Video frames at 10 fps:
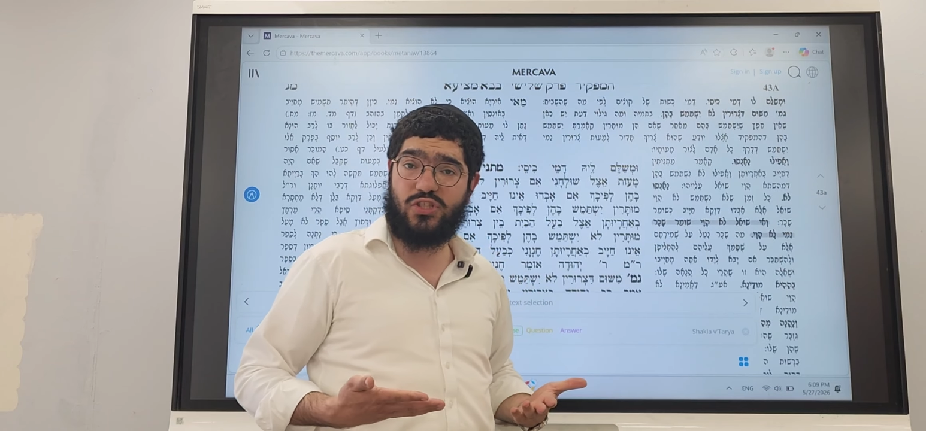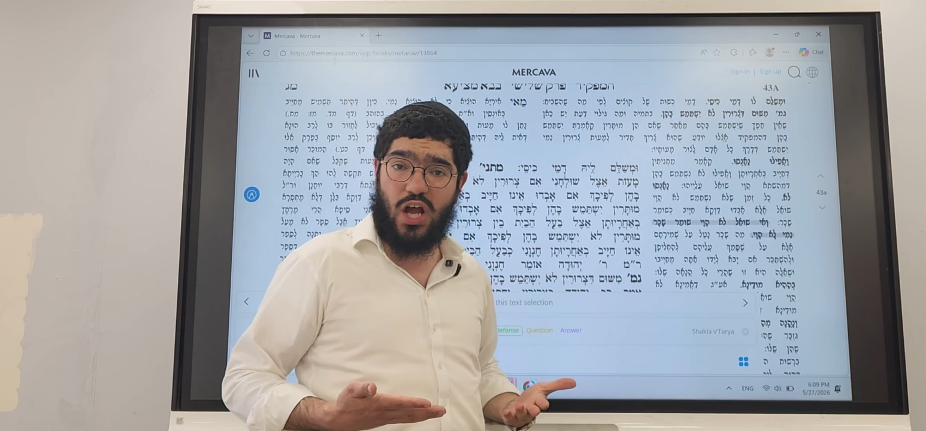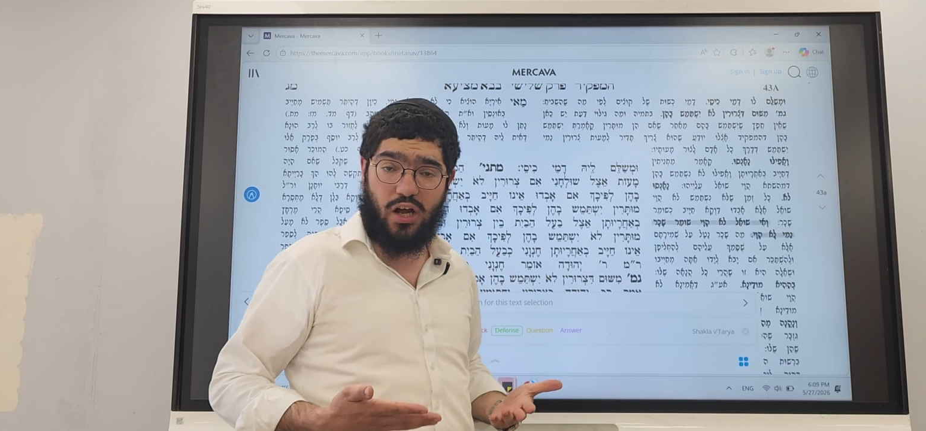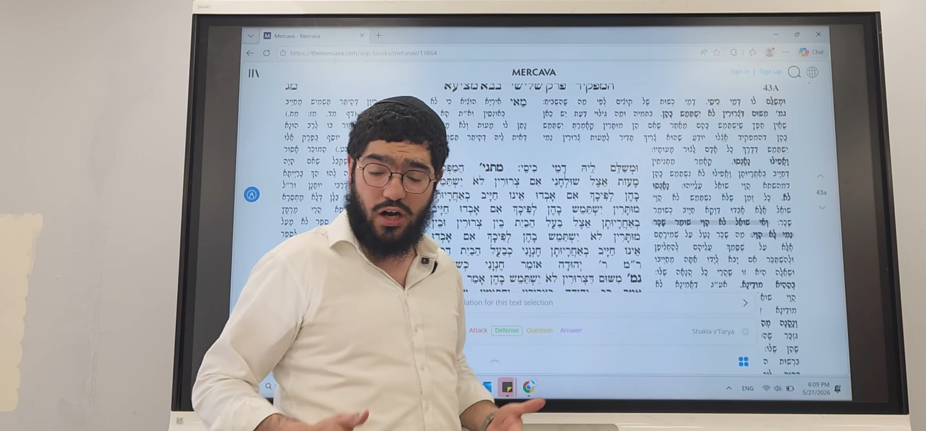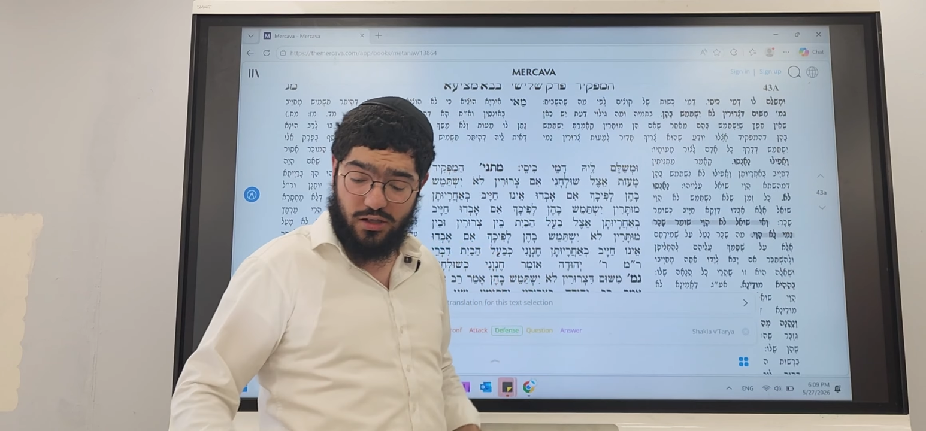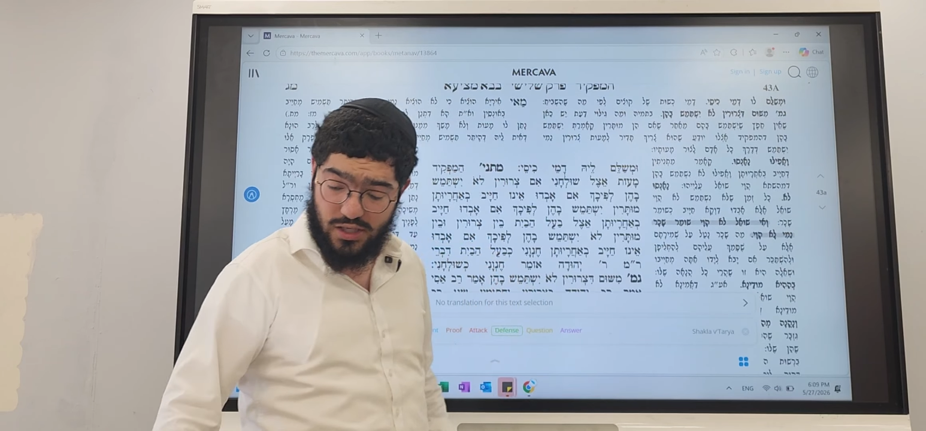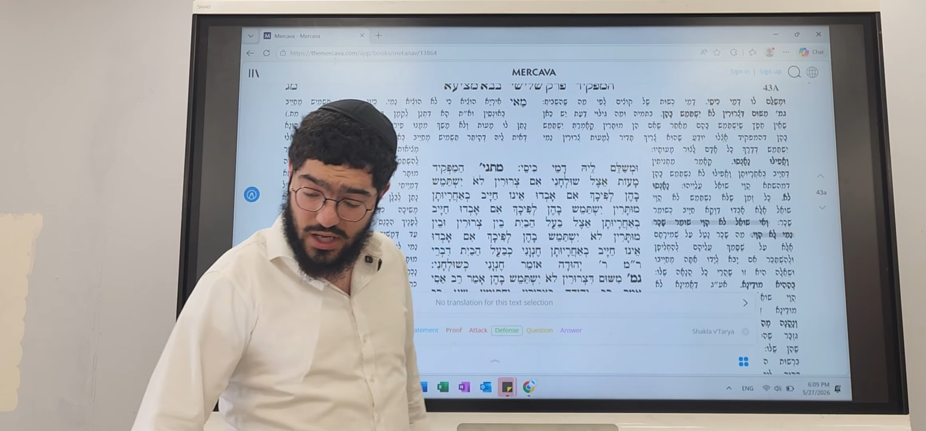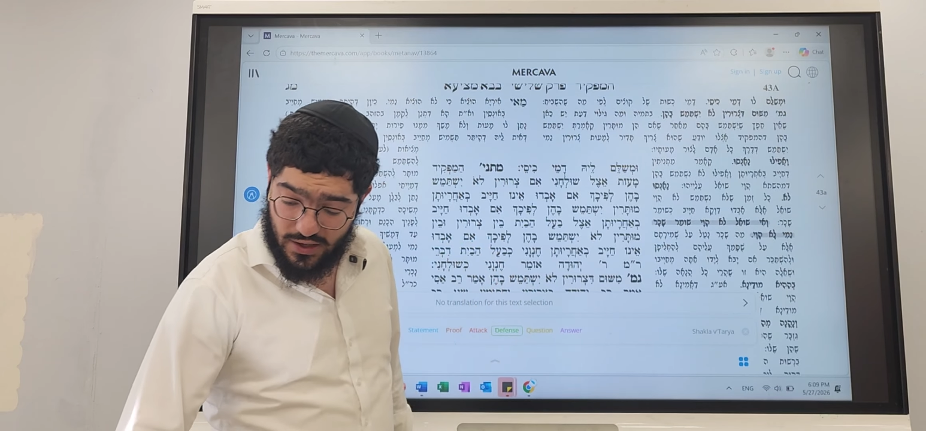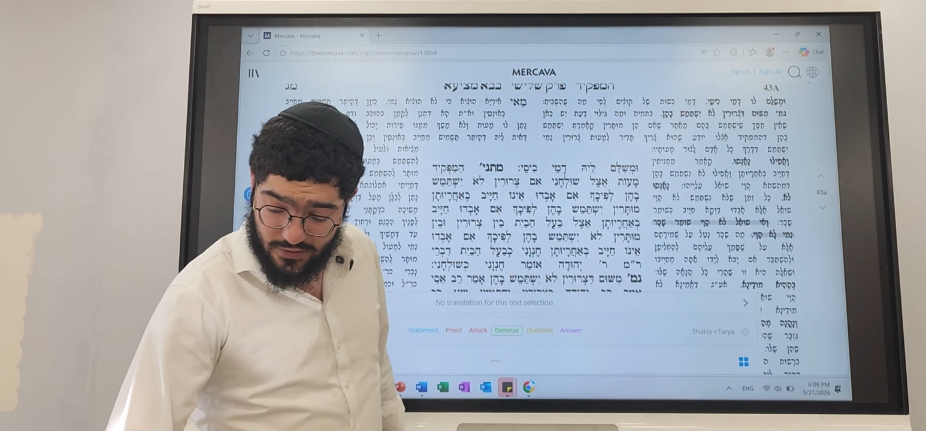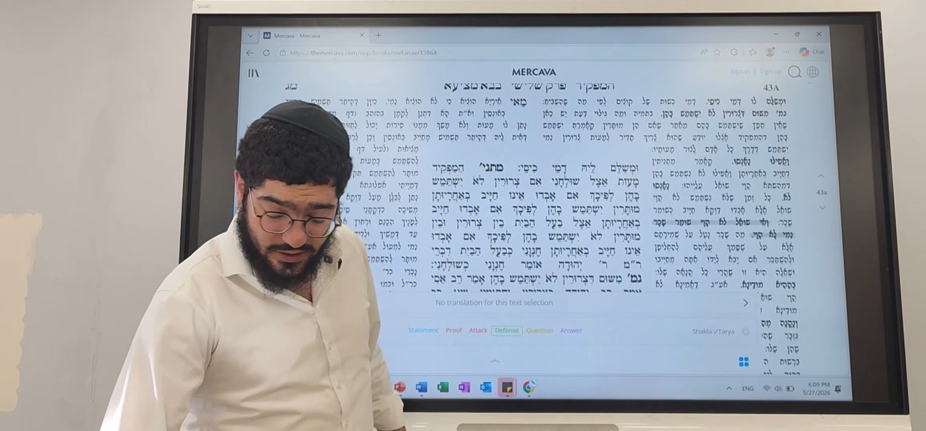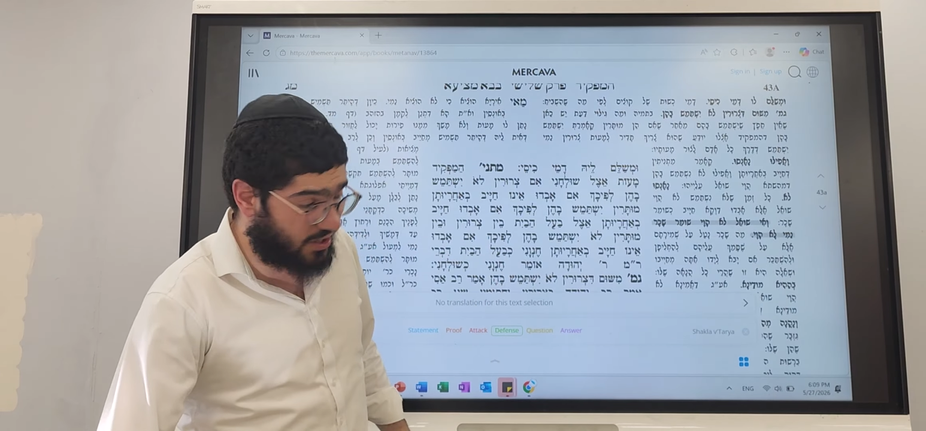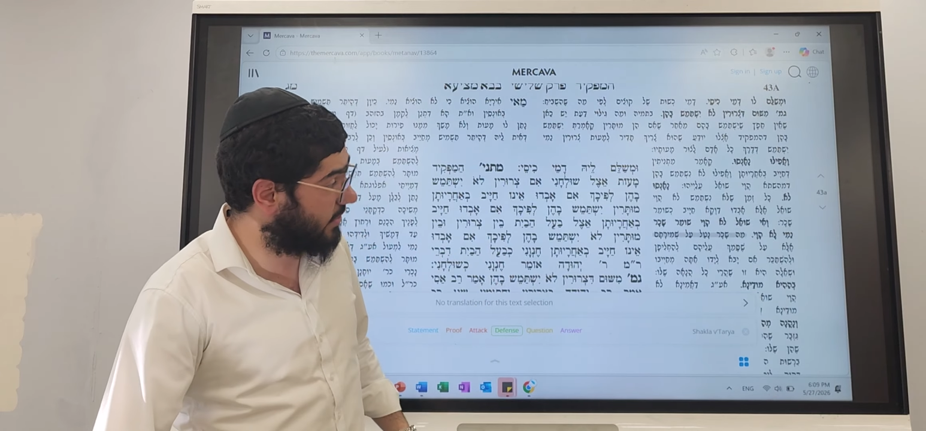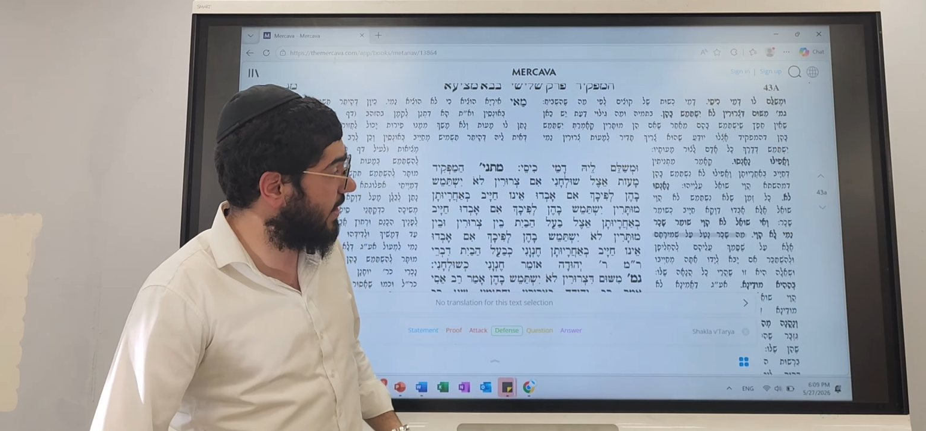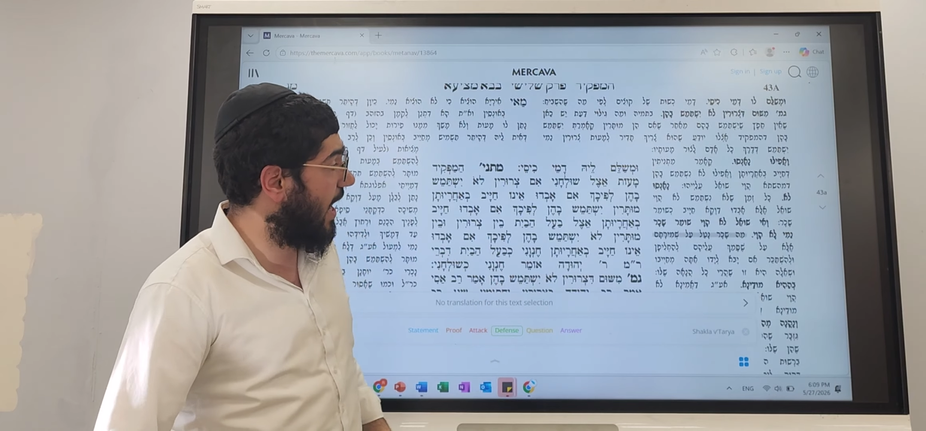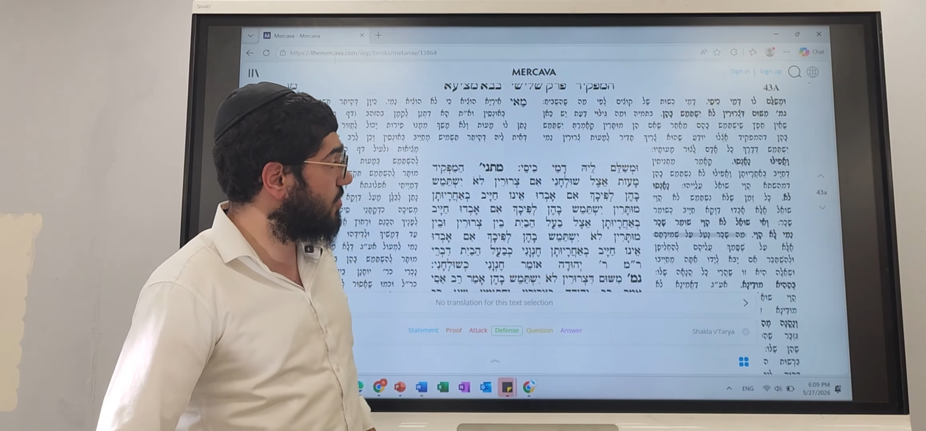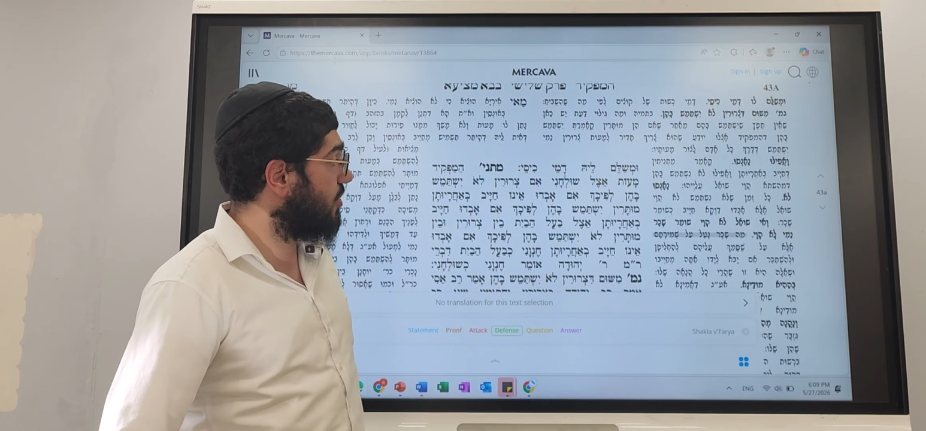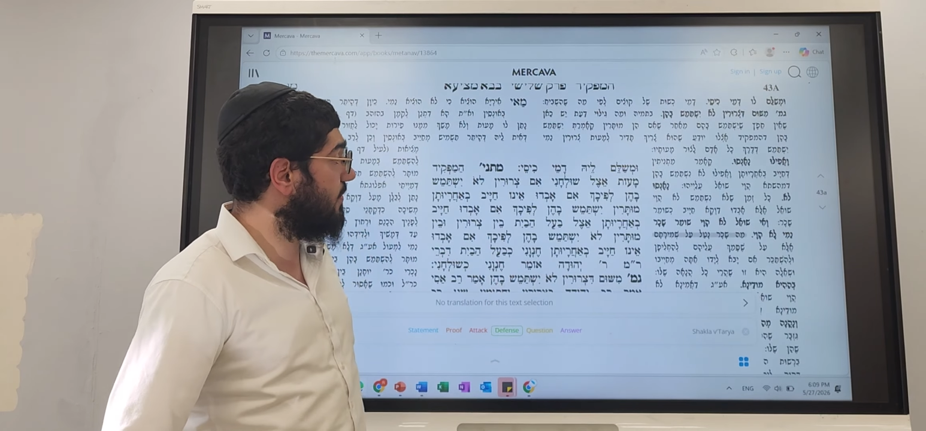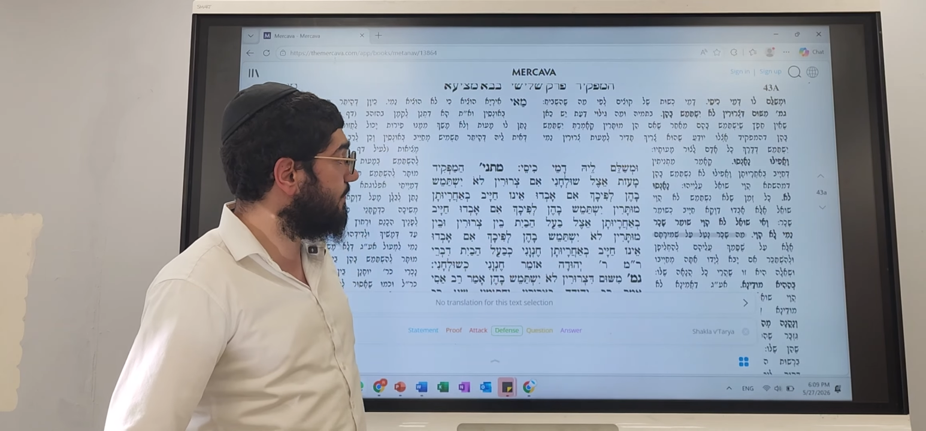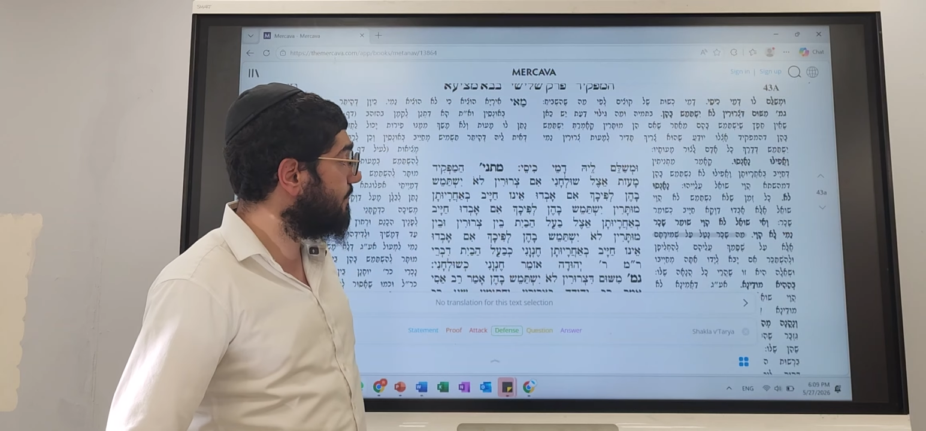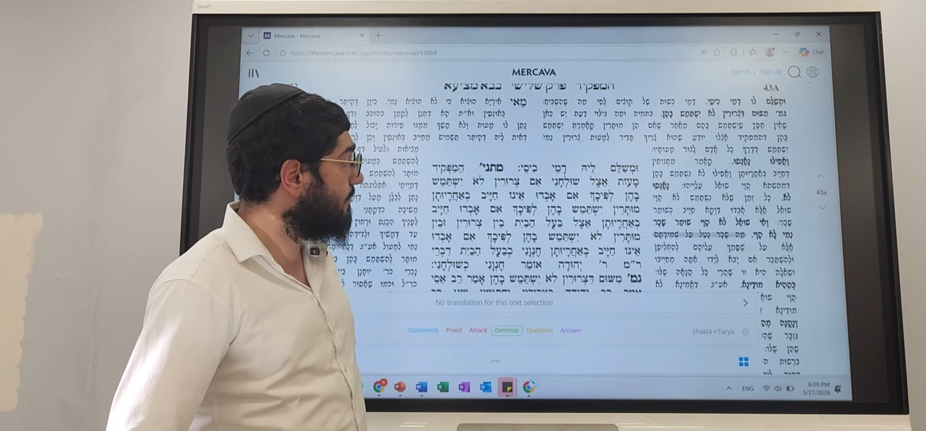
Sachar. Zokt Rashi,